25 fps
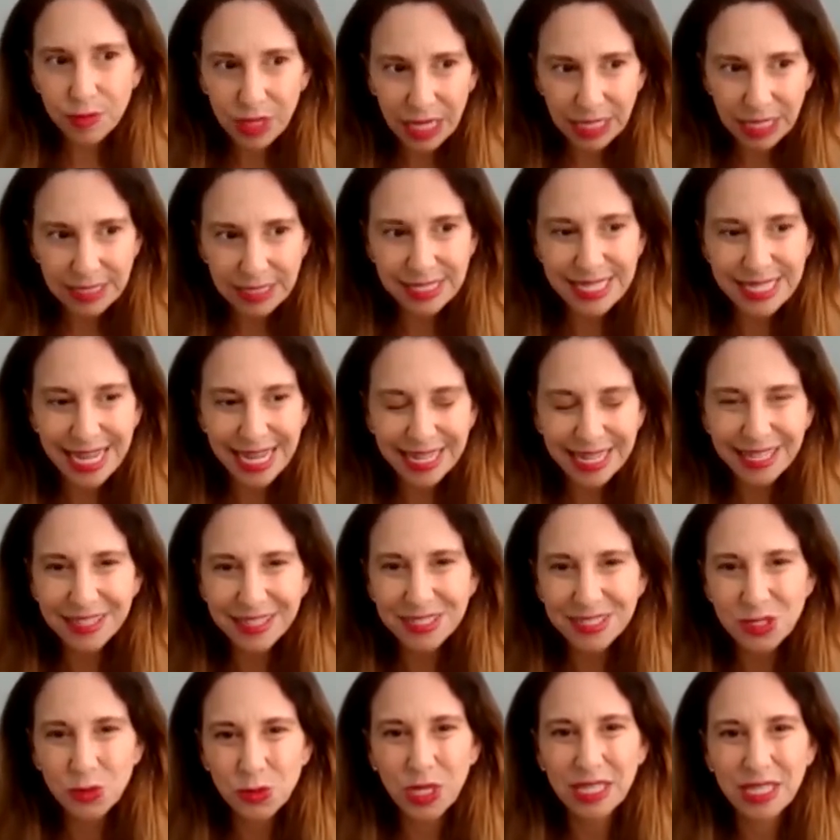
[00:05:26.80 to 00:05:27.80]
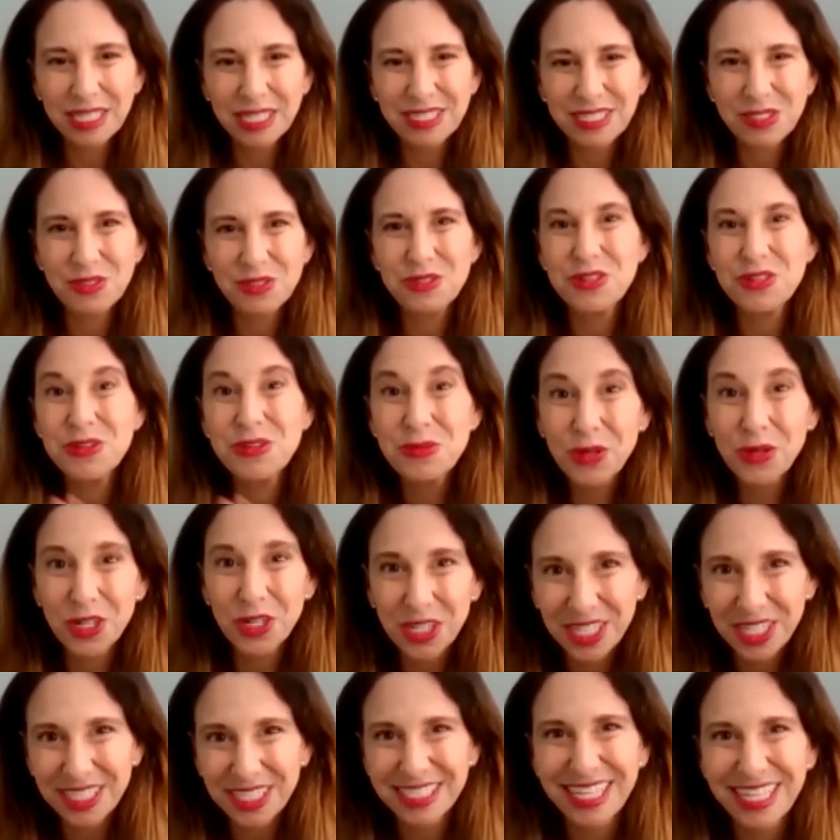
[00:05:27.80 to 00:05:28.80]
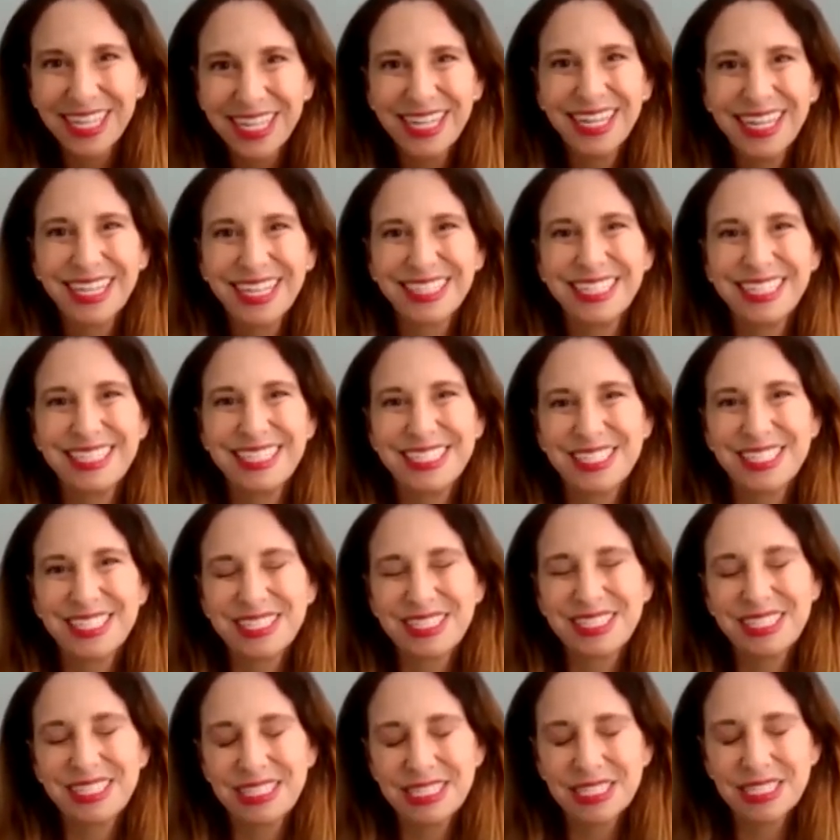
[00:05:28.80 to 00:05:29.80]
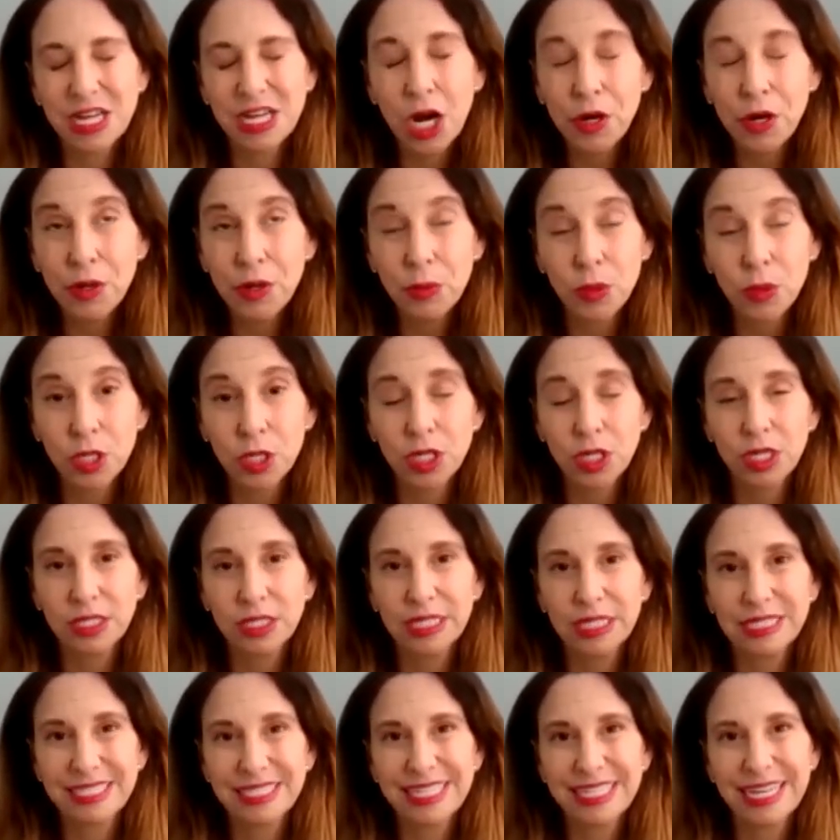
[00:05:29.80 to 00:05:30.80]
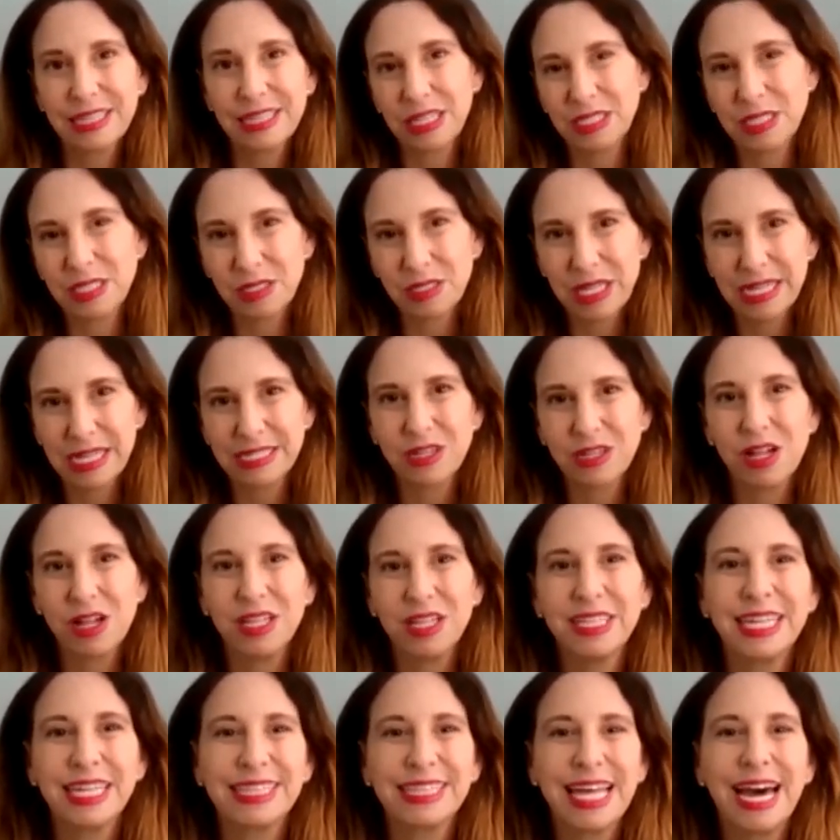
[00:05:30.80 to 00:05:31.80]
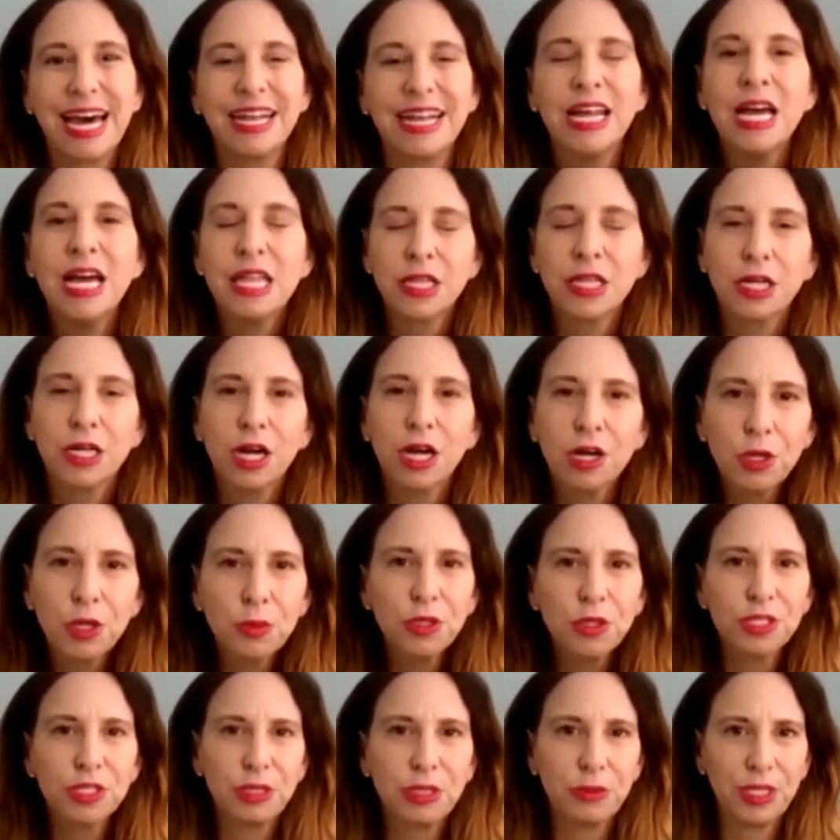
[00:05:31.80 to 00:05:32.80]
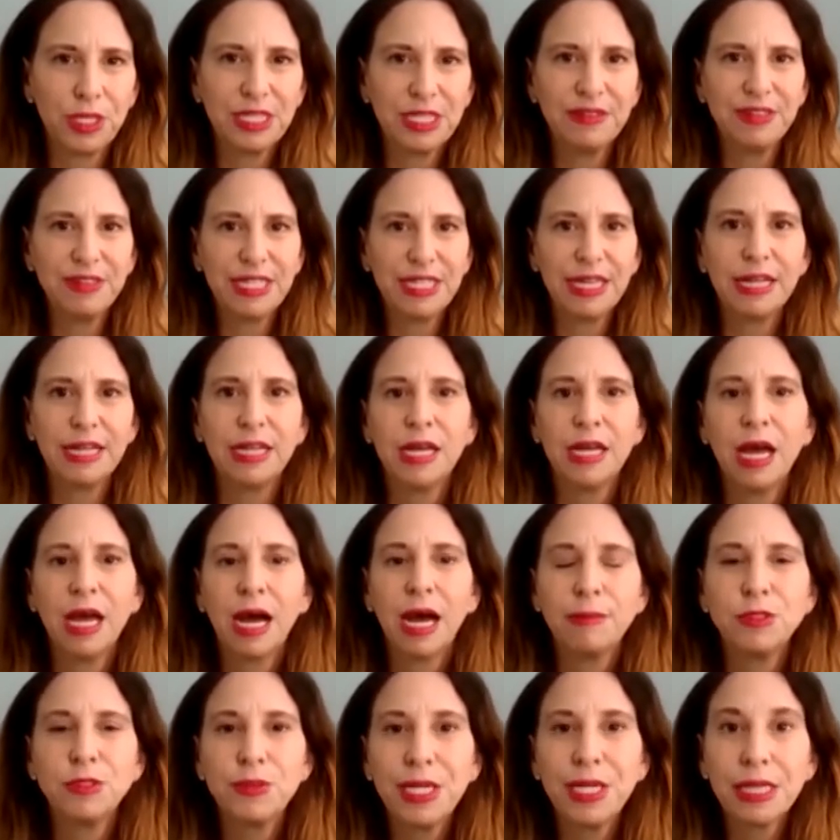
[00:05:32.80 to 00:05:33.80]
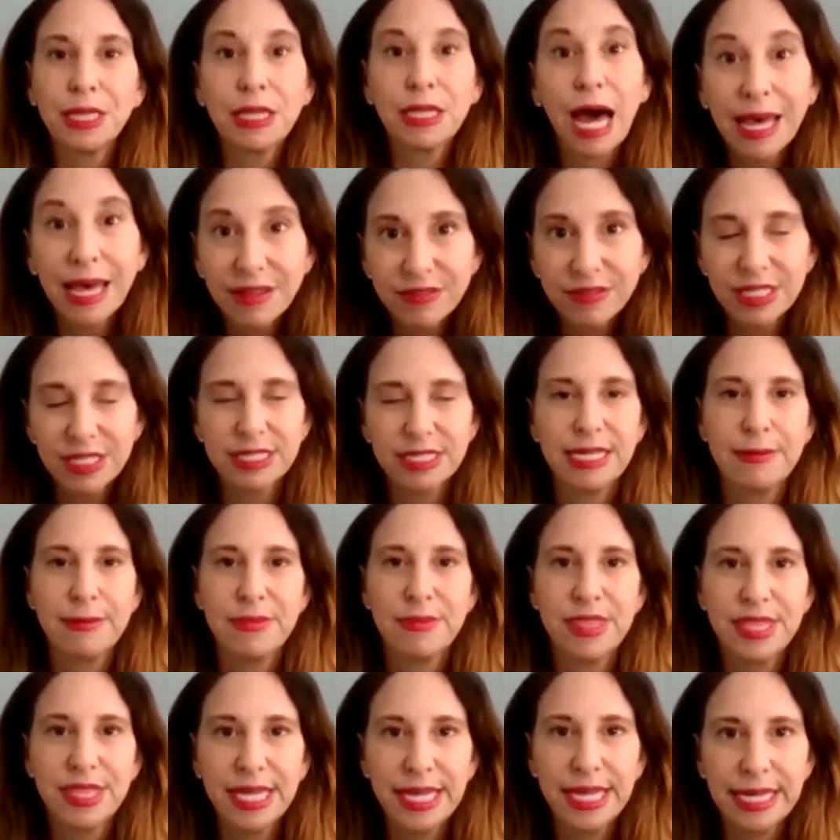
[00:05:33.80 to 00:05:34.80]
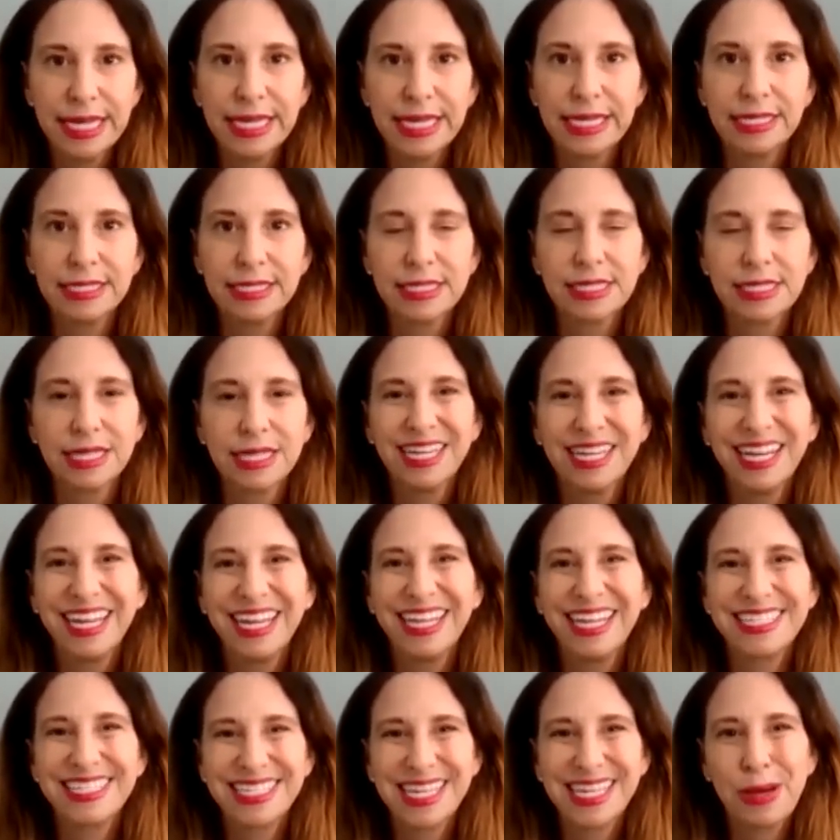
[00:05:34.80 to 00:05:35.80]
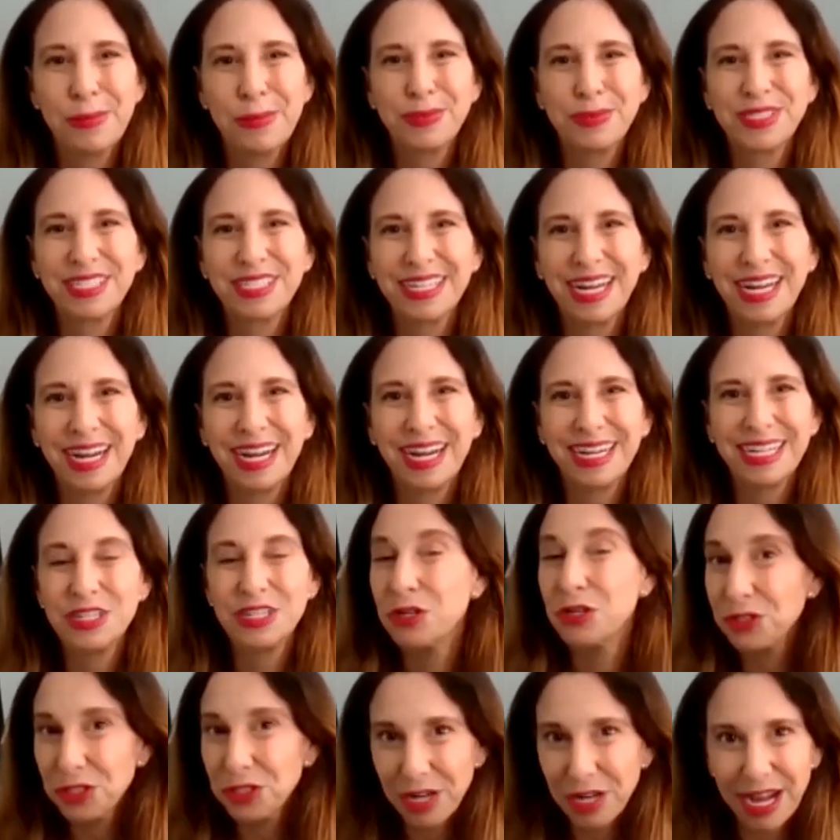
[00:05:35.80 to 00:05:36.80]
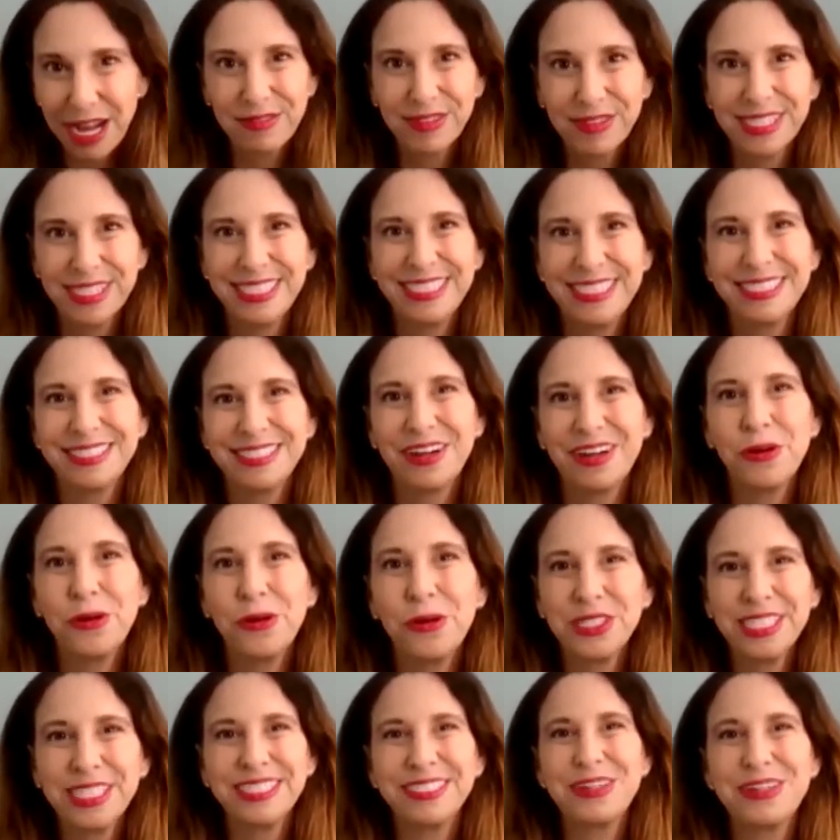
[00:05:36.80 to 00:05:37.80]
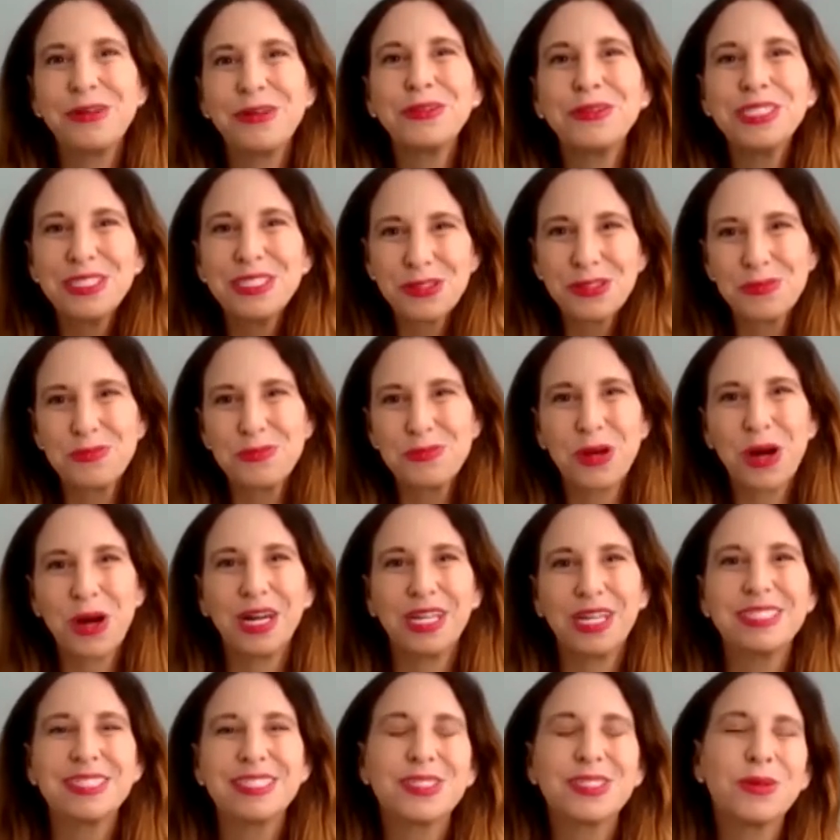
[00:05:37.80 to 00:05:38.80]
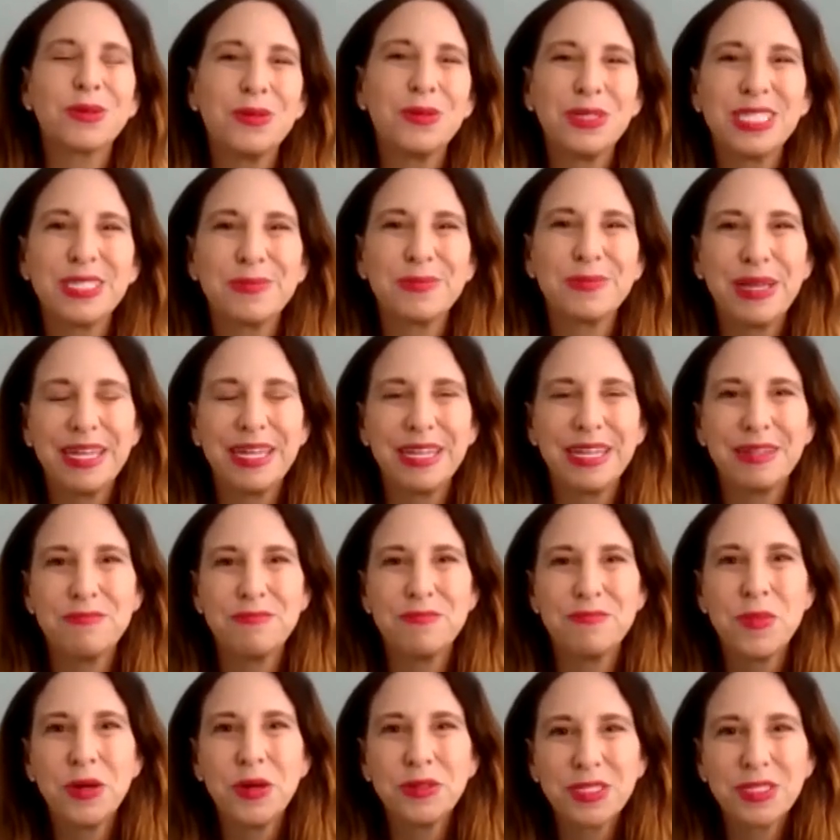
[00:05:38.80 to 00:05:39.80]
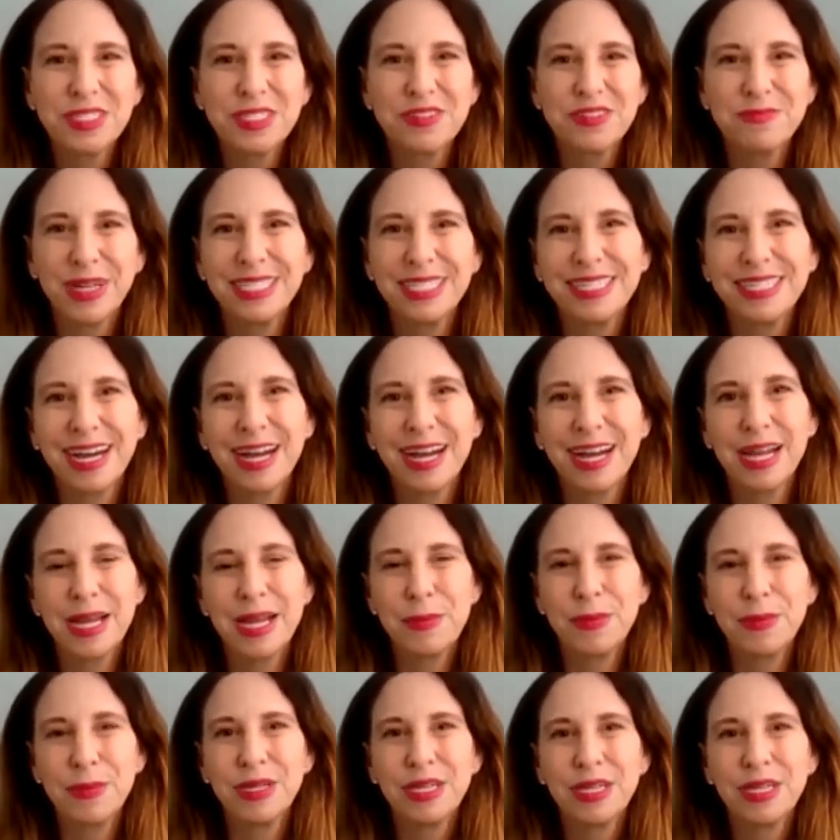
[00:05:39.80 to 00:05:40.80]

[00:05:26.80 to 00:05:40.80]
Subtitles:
today, in this new world, in this current world, let's say call it like that, the current world that we're living in, I'm doing a lot of the same things, except no traveling, only Zoom calls. So I spend most of my time